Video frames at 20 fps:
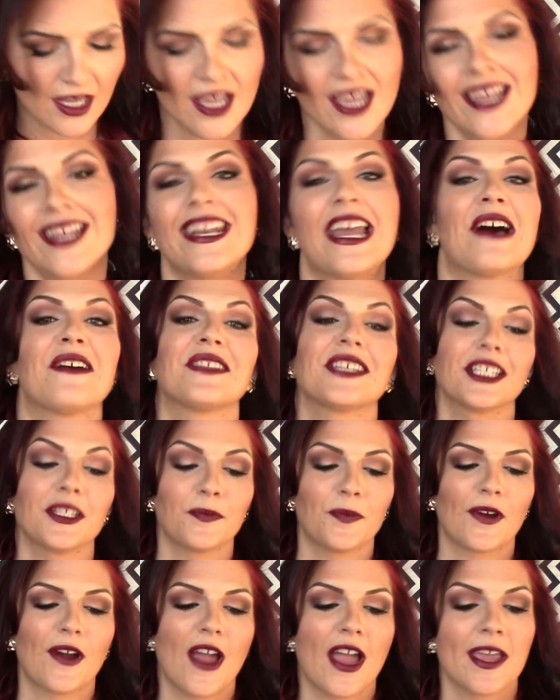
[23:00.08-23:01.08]
Now this
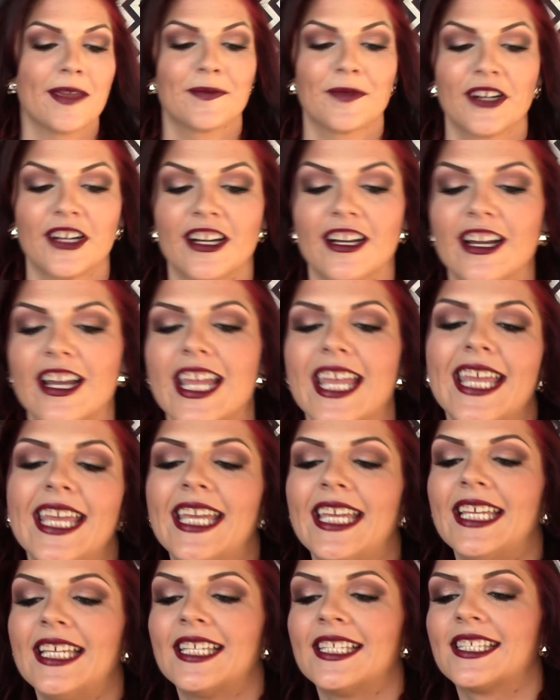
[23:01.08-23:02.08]
primer
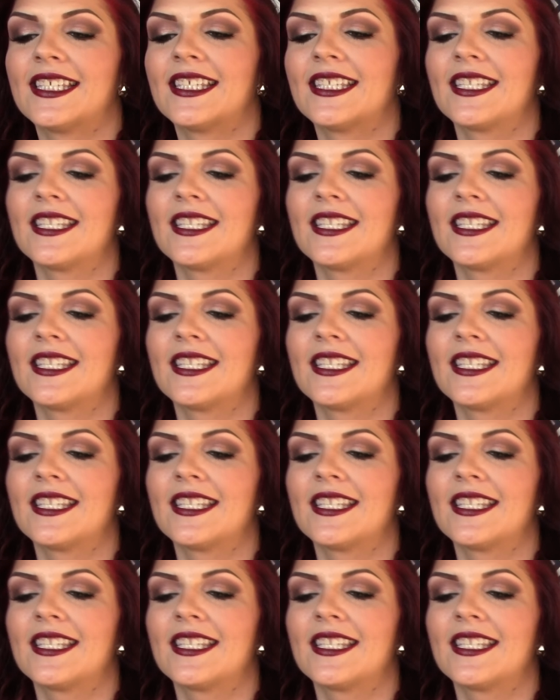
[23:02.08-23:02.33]
is